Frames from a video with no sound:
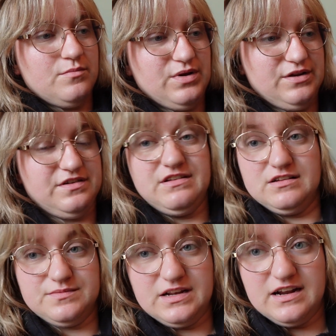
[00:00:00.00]
But if he
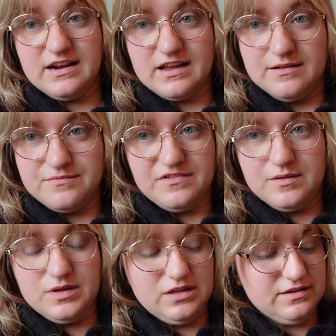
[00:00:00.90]
tells me that I can't
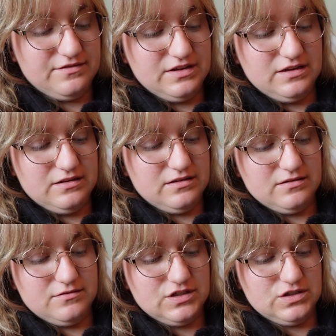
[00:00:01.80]
film in the
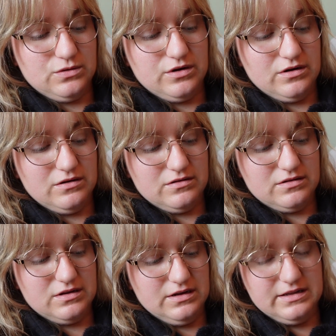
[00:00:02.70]
store,
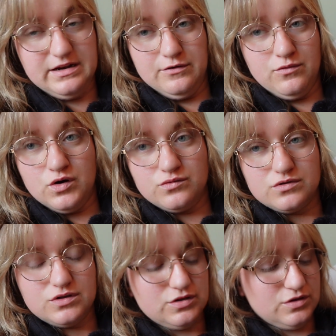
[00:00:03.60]
then I
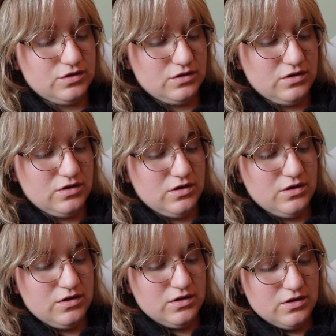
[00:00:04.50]
won't.
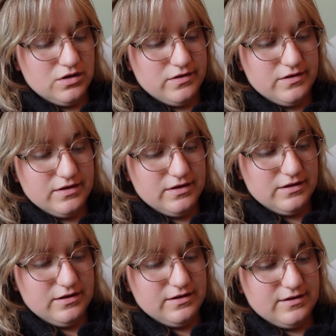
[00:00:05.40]

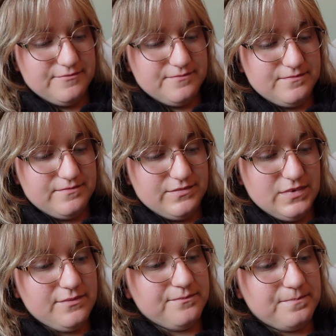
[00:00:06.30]
And
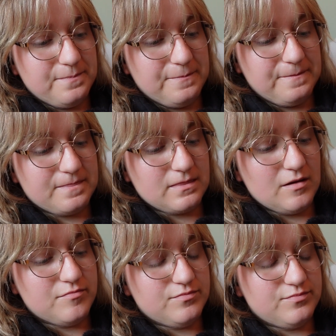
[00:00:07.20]
yeah.
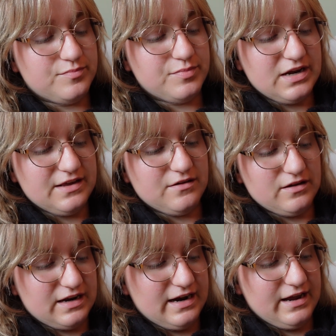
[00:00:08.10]
But I thought
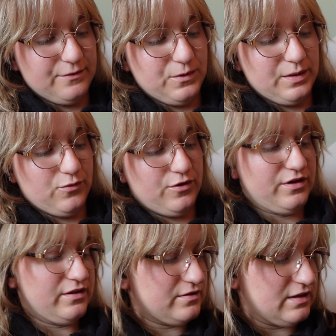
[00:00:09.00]
that I had way
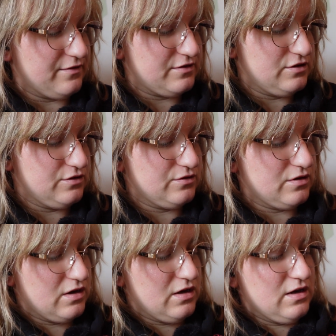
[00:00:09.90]
more left to do
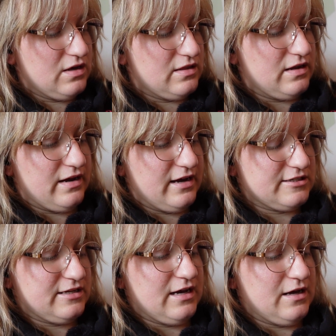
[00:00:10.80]
than I
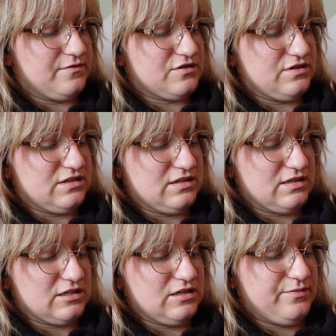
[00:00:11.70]
actually have. So this is actually